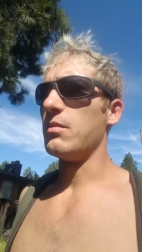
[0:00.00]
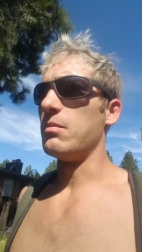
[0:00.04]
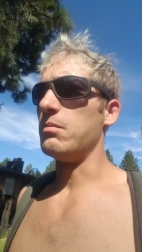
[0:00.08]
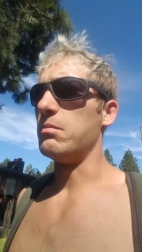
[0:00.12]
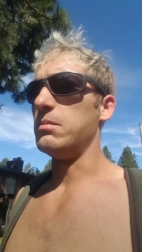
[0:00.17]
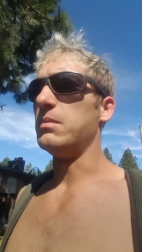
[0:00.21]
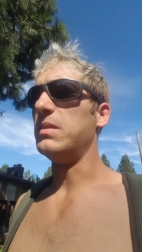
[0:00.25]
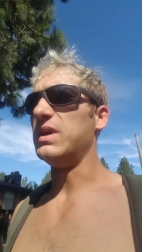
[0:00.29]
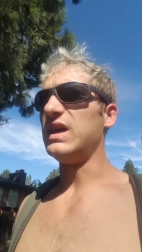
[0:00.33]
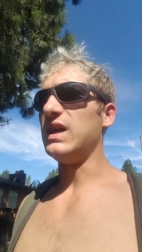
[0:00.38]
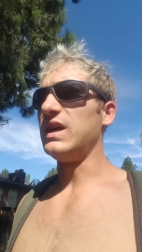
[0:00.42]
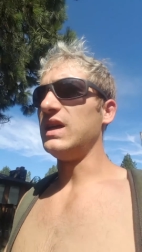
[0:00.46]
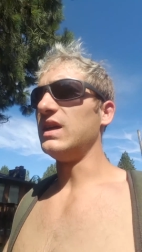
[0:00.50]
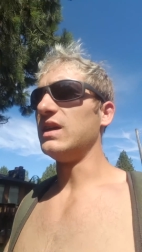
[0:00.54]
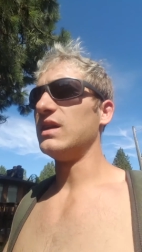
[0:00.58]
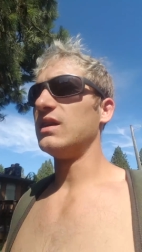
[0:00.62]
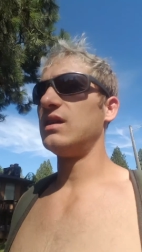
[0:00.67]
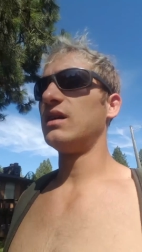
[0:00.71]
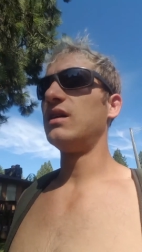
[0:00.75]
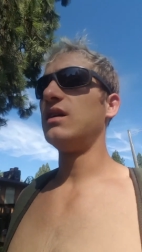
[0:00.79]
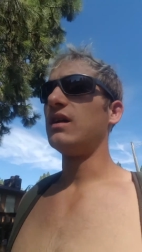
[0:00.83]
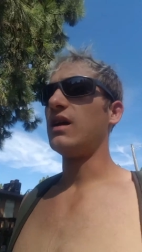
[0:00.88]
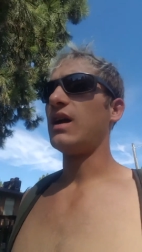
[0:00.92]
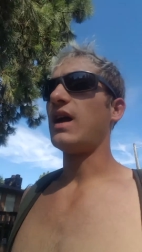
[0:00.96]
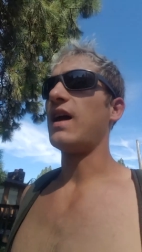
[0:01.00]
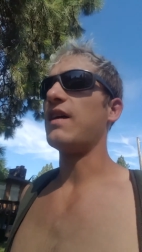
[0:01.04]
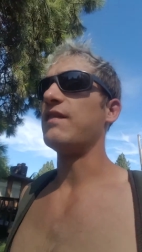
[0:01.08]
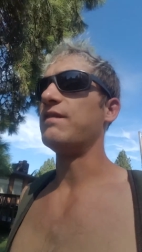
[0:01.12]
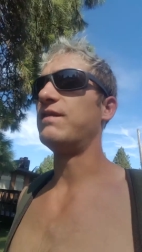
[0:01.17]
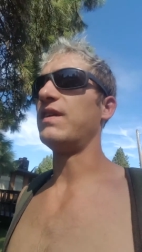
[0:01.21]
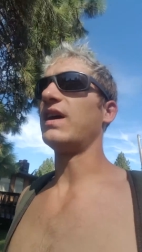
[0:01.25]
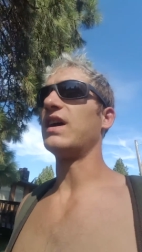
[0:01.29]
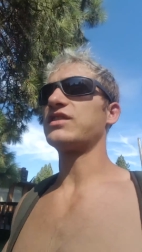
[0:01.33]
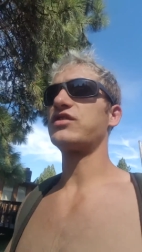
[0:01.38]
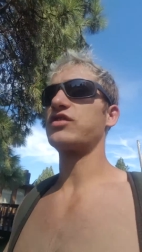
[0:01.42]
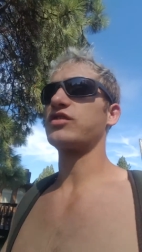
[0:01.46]
meat
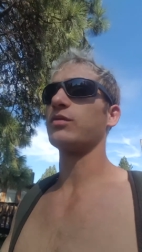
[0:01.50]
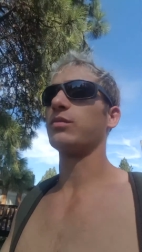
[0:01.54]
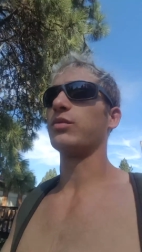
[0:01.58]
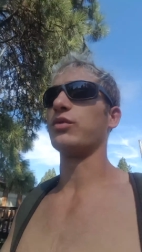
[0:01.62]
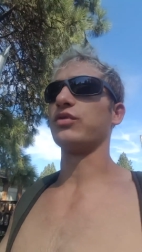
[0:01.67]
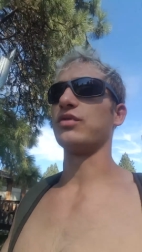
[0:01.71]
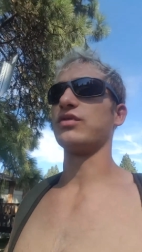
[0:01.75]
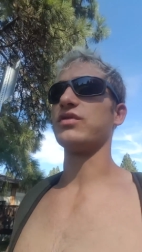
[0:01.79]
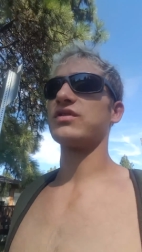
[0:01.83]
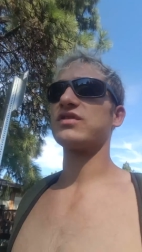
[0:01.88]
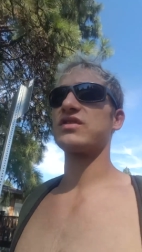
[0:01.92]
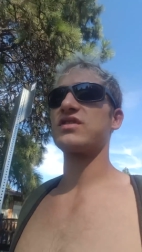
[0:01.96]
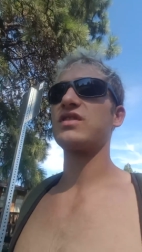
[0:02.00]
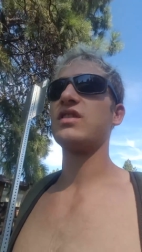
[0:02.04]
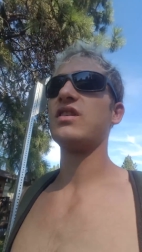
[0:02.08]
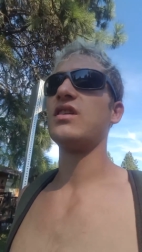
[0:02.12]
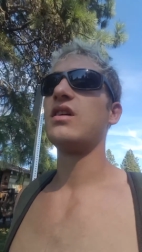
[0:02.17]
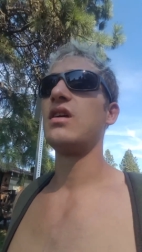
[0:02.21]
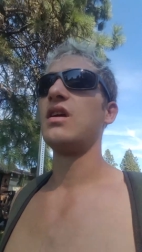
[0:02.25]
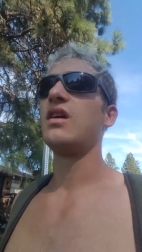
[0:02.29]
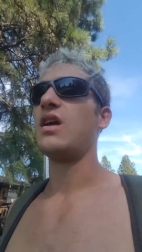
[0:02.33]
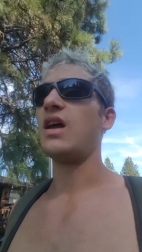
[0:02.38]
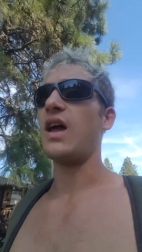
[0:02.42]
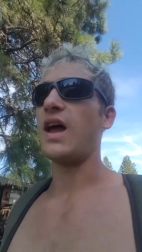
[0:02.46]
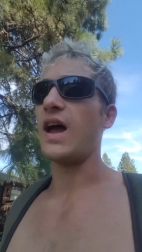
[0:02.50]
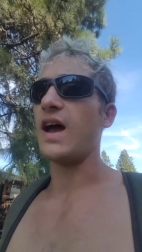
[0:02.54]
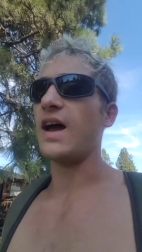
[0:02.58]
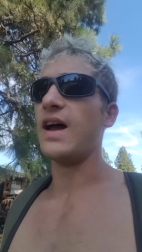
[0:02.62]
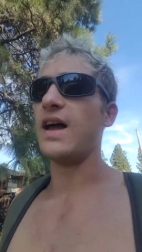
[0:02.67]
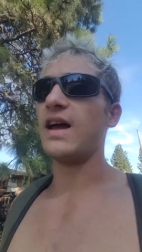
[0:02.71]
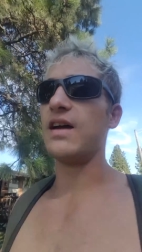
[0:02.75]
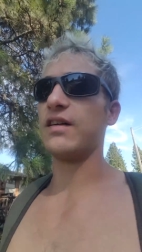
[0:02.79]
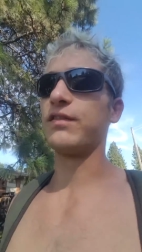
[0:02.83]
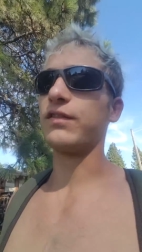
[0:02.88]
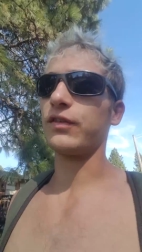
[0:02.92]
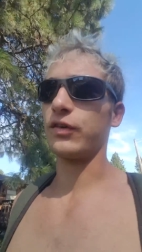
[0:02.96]
and vegetables
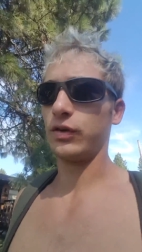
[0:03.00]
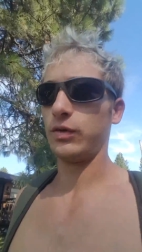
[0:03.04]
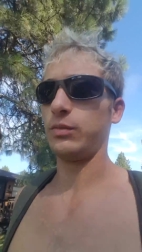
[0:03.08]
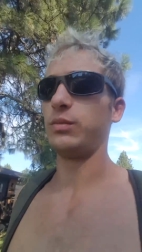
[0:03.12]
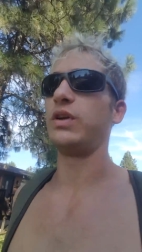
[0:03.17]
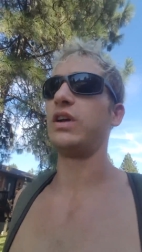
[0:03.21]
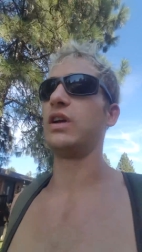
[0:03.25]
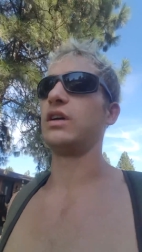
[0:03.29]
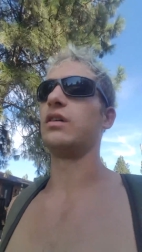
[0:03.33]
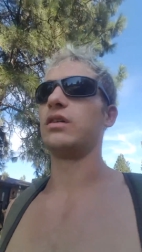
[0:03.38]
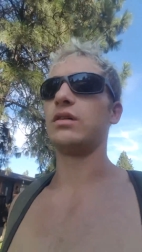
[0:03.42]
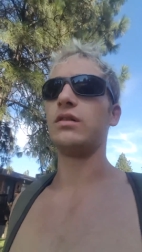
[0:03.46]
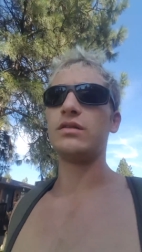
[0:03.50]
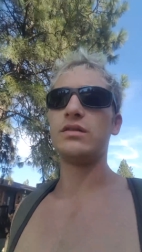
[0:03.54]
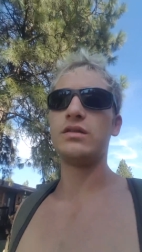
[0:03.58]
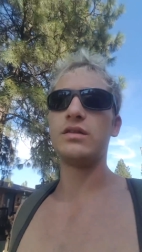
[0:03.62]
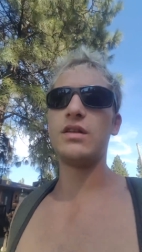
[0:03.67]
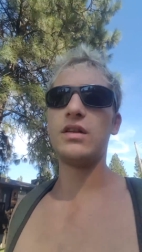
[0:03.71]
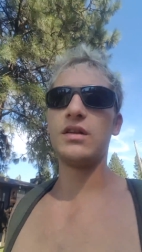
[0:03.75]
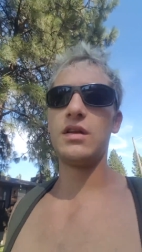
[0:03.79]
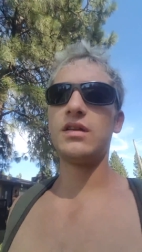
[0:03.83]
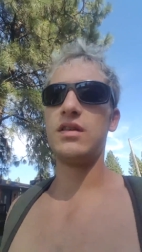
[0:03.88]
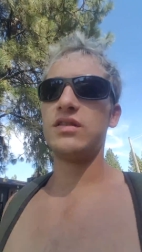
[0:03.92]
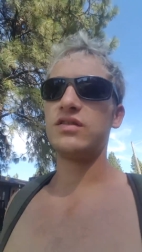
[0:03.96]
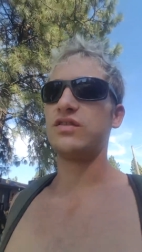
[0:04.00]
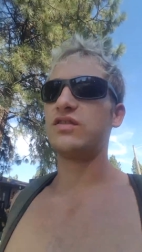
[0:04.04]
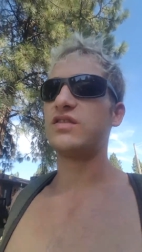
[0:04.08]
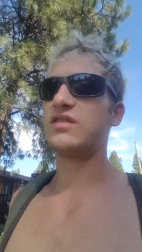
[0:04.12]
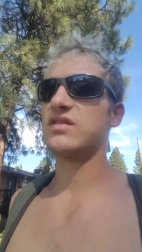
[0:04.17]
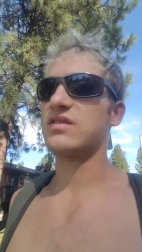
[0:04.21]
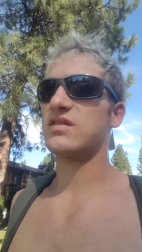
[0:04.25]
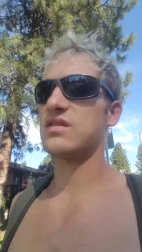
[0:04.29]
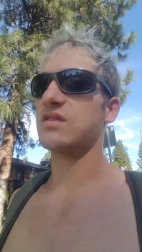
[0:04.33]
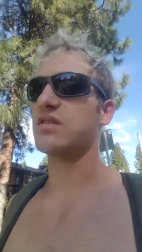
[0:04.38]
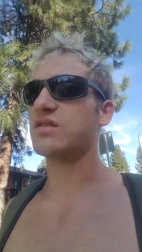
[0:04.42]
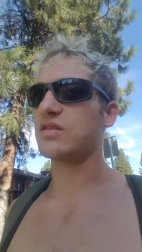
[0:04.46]
at every meal
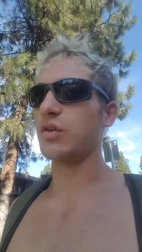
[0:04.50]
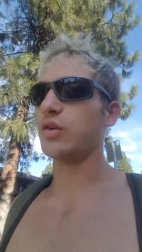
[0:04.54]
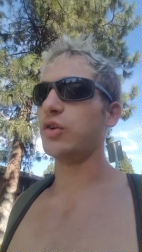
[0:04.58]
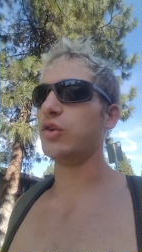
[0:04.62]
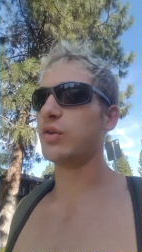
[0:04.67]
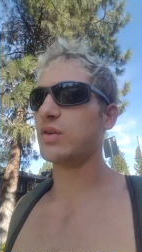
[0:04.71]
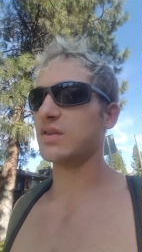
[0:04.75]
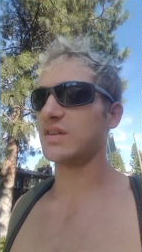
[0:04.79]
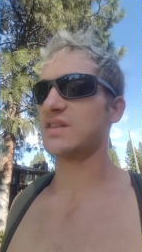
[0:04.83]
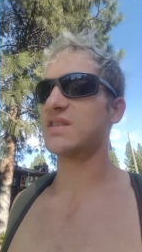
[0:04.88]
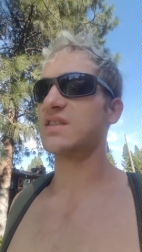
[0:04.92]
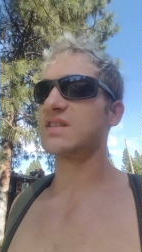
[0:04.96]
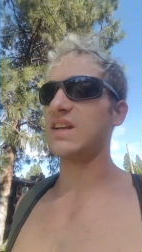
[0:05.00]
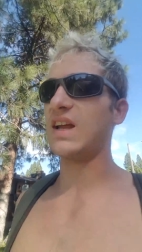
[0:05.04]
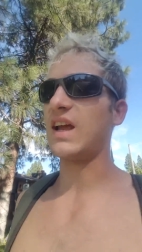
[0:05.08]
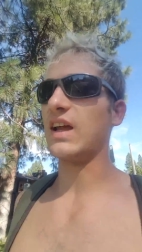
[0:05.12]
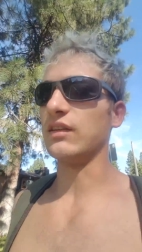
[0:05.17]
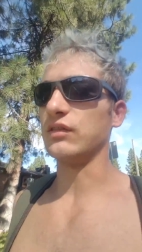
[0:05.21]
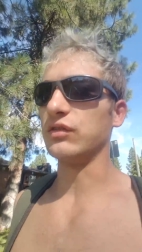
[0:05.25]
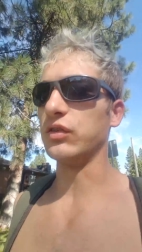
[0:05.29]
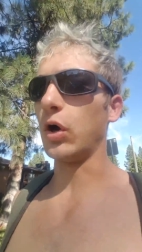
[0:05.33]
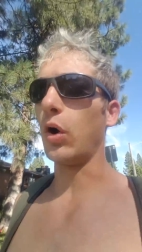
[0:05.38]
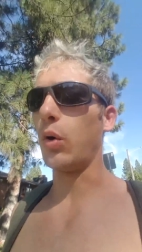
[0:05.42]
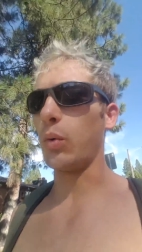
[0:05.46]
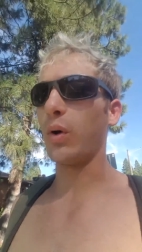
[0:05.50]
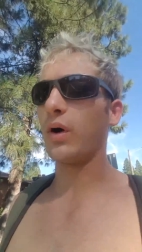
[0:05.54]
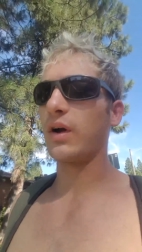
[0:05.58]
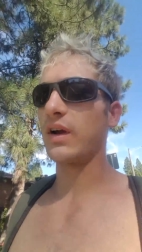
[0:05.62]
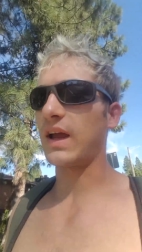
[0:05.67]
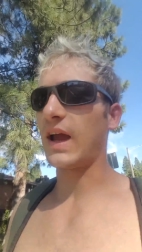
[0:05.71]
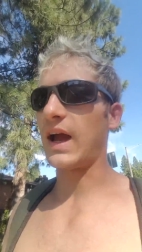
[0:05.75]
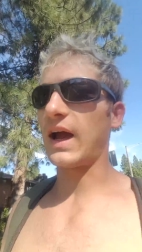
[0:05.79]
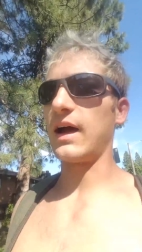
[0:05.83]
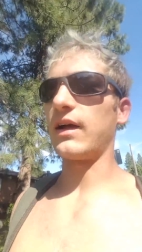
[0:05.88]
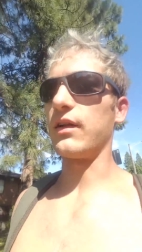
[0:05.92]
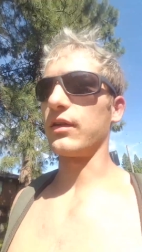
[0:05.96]
so you can stay low on
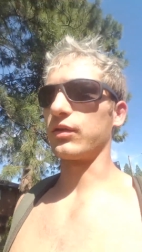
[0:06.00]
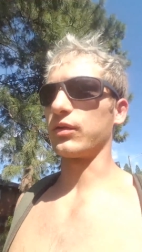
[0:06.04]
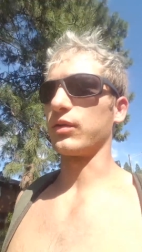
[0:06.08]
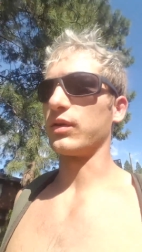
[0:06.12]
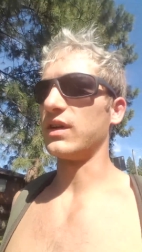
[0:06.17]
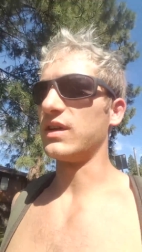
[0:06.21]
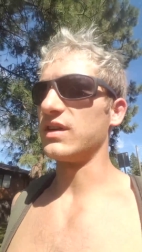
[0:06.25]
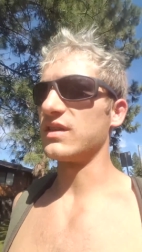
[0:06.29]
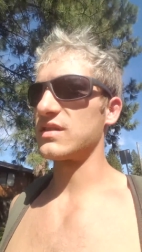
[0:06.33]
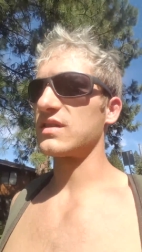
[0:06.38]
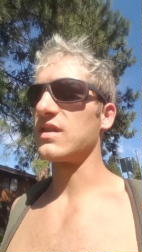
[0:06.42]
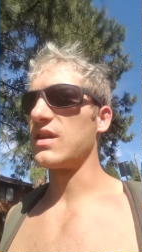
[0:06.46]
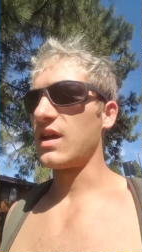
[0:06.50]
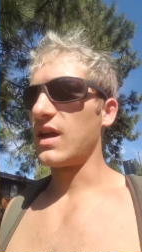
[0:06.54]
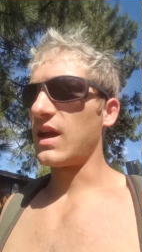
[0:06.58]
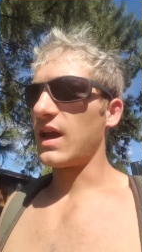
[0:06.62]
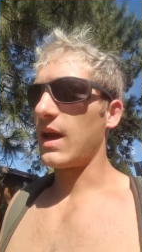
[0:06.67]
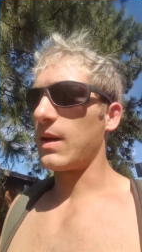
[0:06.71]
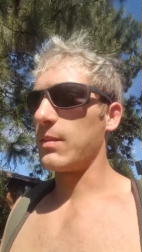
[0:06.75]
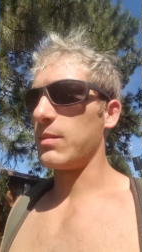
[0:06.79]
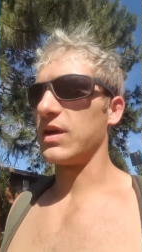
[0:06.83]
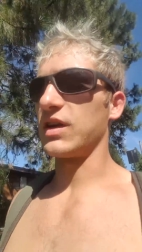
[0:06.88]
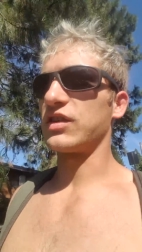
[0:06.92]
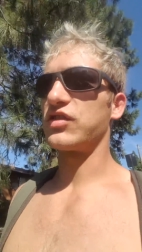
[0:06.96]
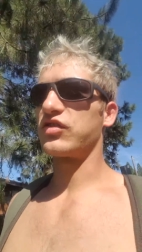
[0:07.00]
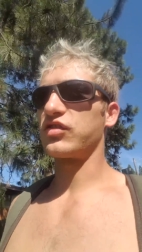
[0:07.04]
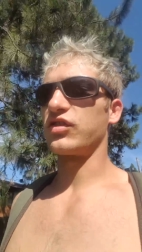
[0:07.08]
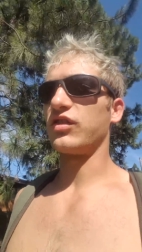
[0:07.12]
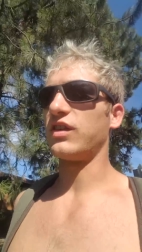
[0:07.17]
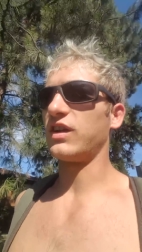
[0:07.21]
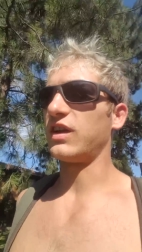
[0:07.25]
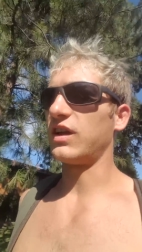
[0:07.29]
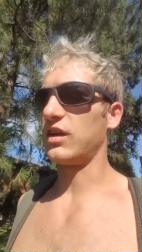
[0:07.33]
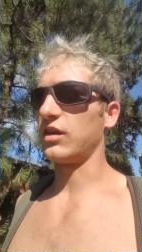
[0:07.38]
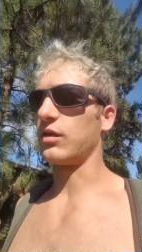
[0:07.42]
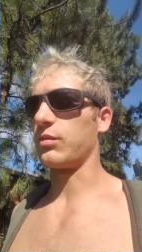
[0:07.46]
calories and make
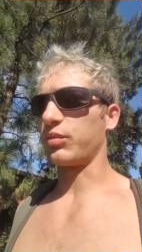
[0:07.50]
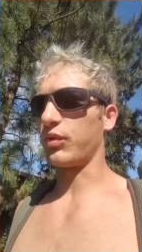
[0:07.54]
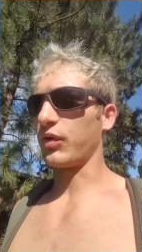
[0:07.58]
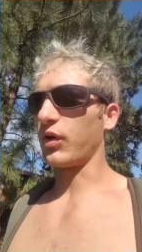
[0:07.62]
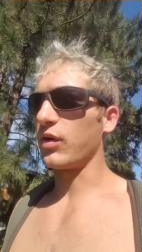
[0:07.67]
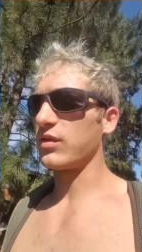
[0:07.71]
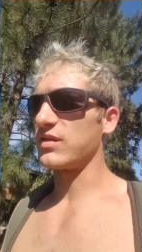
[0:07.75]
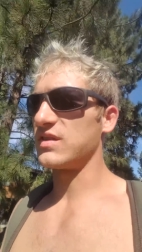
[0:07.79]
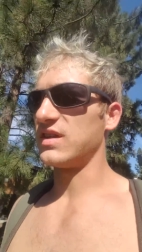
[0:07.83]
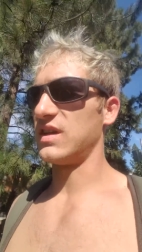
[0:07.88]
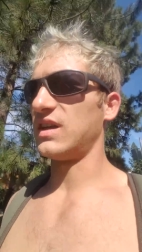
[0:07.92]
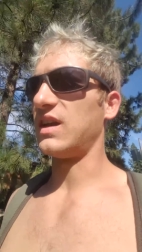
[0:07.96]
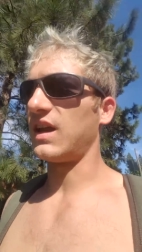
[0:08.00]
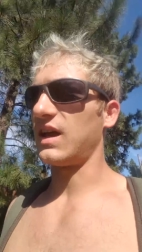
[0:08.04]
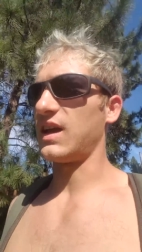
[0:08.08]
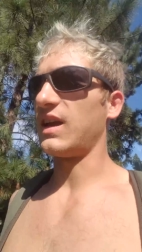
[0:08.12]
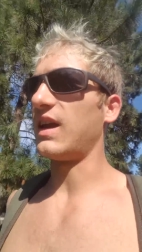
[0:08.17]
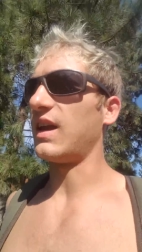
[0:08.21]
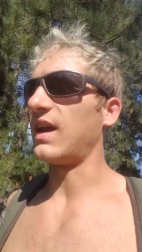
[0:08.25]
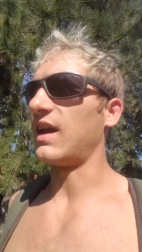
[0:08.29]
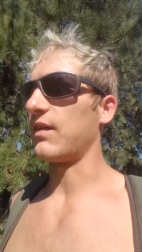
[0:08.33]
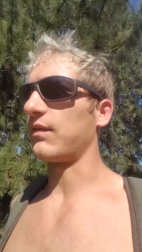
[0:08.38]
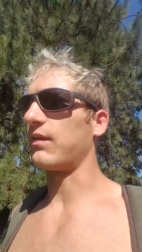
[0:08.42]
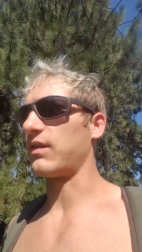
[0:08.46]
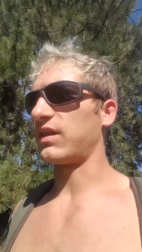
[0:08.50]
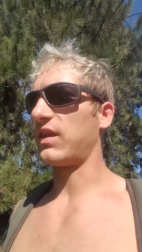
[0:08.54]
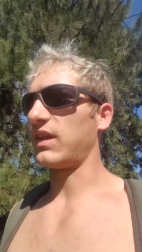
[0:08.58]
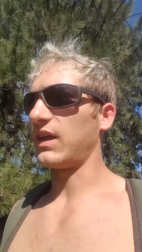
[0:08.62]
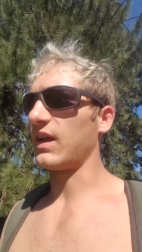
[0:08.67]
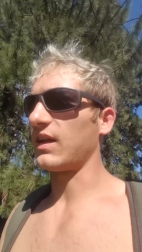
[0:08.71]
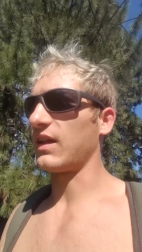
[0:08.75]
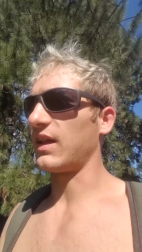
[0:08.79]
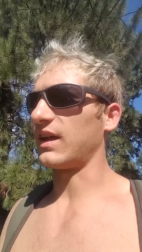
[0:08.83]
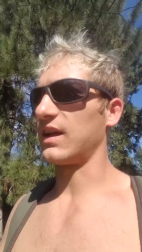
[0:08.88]
sure to get your protein in and everything.